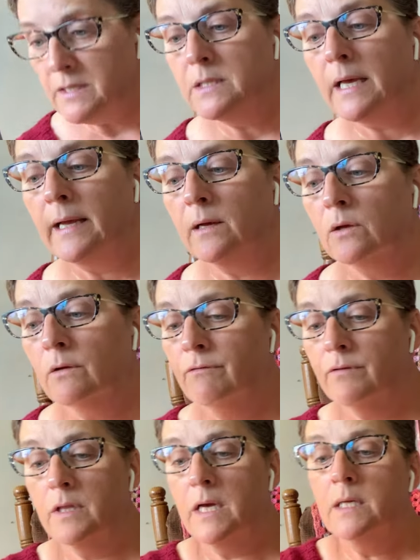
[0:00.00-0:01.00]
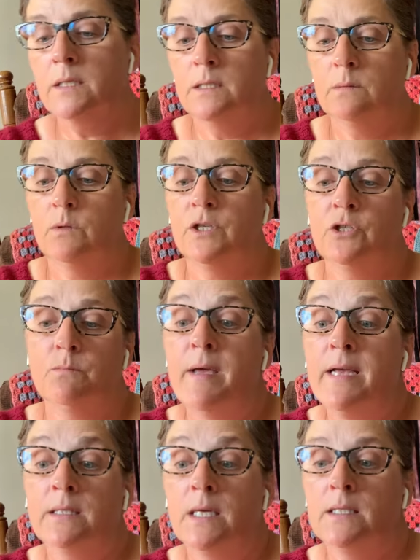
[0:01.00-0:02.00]
Cycle for this, which
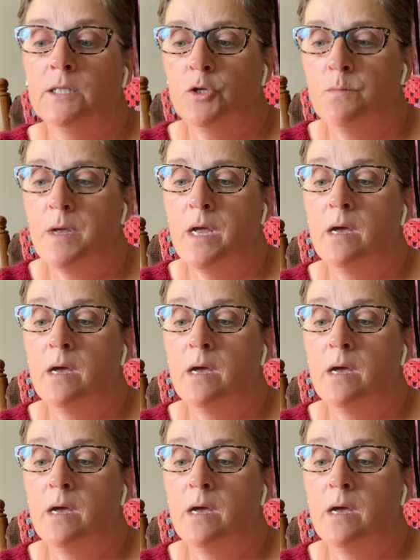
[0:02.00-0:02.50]
makes sense to me,